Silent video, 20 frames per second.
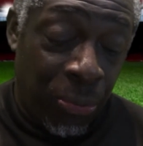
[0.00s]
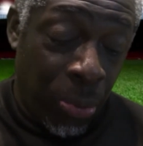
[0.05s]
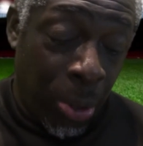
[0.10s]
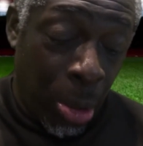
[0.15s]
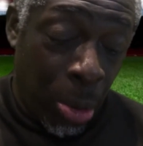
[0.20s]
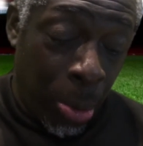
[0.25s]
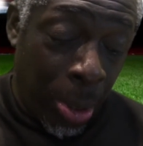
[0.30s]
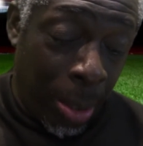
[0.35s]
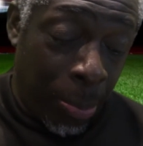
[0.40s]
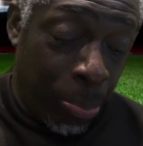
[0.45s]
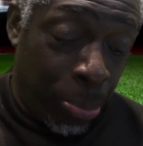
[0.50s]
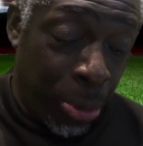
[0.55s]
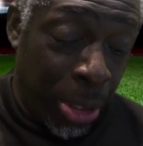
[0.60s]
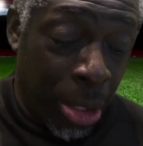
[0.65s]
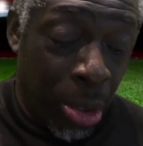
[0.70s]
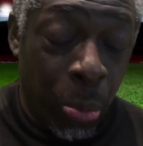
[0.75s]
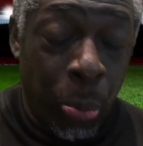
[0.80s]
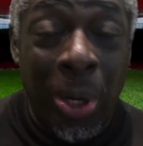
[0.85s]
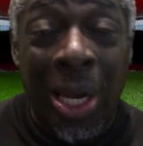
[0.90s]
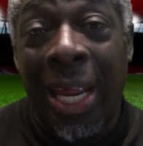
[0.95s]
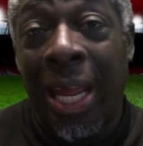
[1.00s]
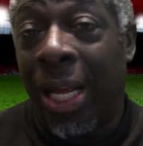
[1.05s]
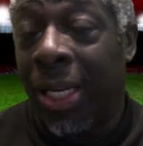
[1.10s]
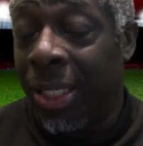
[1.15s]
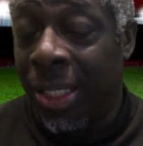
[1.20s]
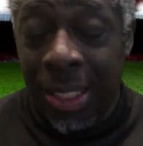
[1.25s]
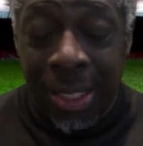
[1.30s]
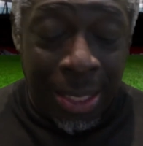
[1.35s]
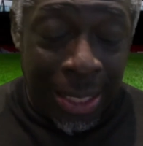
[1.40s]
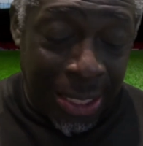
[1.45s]
Rowe and bring on Willian.
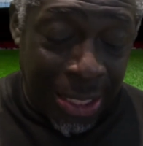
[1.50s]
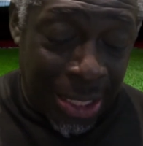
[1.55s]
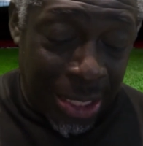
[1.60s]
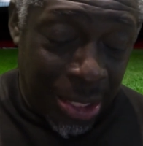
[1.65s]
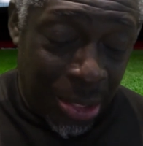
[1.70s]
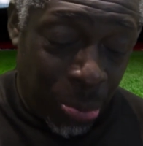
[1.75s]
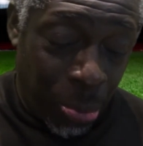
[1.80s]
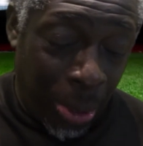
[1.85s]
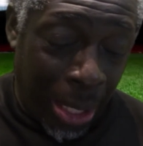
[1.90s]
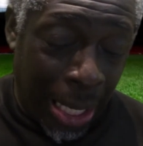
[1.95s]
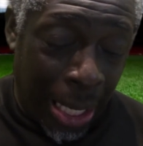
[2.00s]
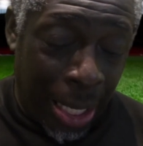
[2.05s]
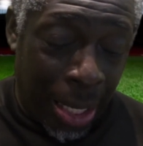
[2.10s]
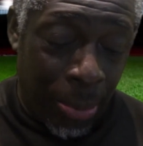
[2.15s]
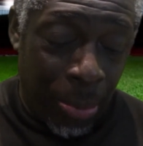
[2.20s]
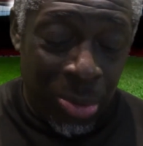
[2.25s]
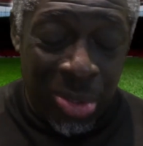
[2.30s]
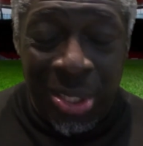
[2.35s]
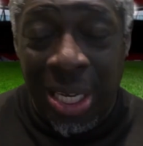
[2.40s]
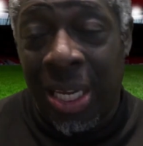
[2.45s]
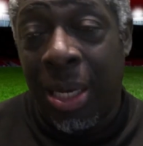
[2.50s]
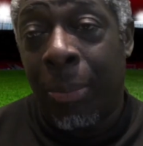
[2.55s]
And this is where I was saying